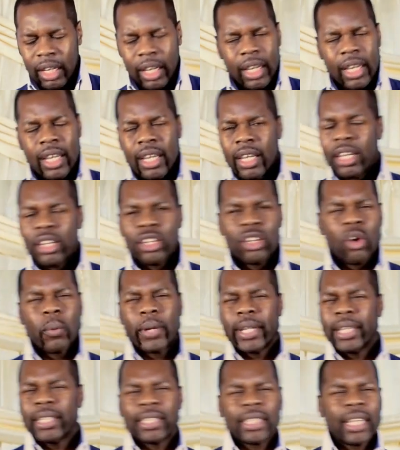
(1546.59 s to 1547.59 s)
he, you know
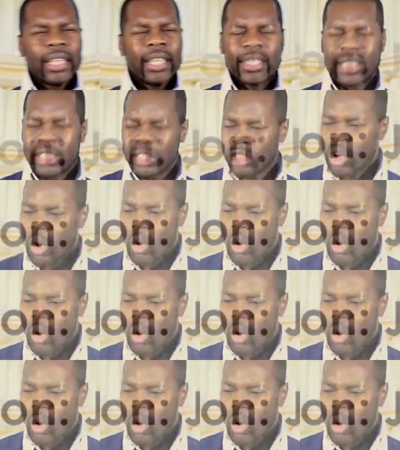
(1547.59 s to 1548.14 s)
what he said? He says,